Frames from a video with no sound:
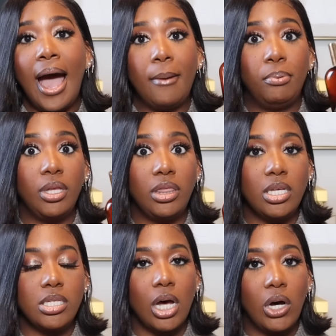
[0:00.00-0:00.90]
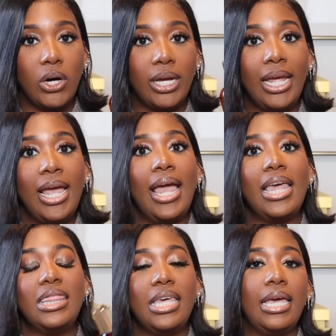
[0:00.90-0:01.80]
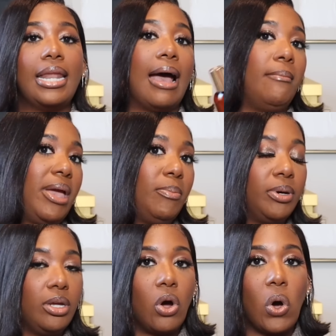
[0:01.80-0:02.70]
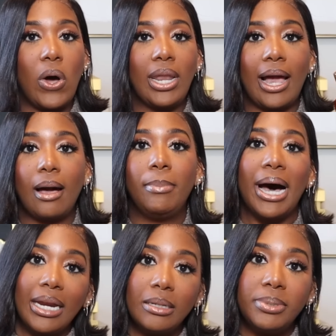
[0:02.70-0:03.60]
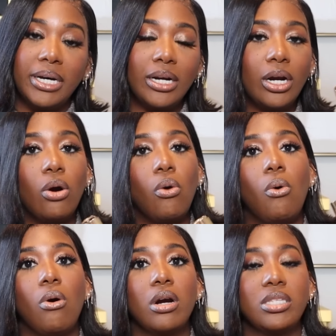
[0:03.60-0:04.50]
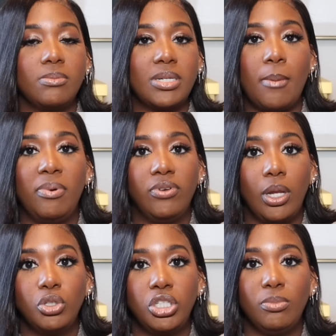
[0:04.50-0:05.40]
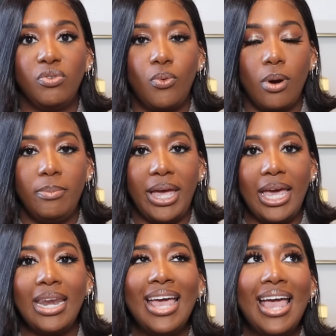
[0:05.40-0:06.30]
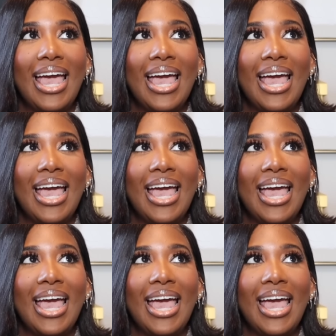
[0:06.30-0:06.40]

I put this on and then I may put on like a body butter or some type of lotion before bed.